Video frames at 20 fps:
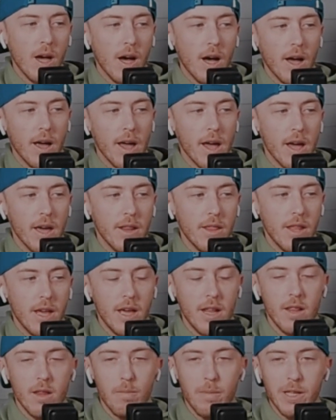And
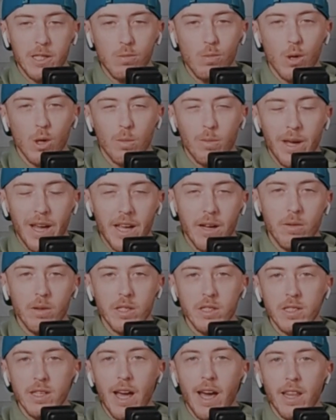then the Pittsburgh
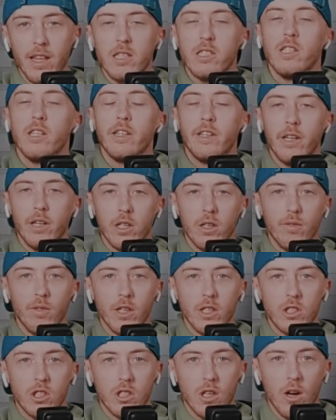Penguins, Alex
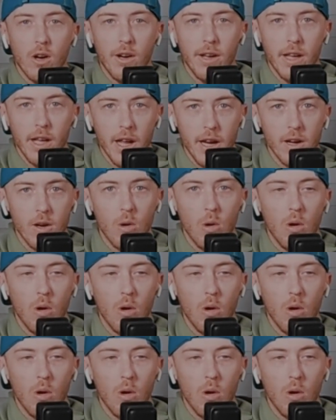Nedeljkovic starting in